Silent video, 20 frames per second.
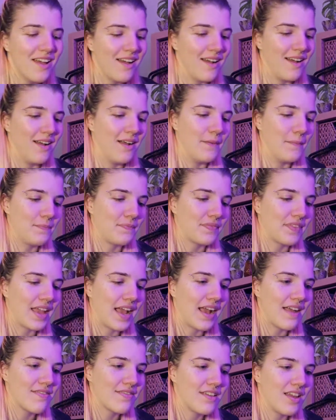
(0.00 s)
And
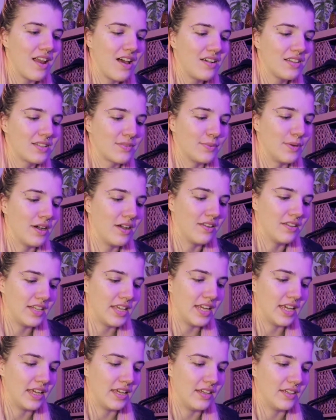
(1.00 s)
the last one
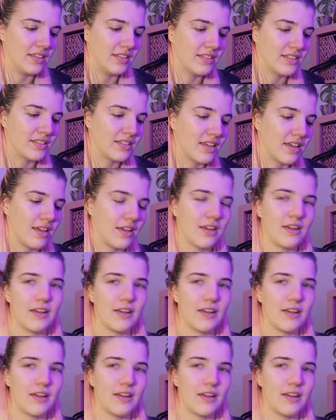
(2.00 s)
is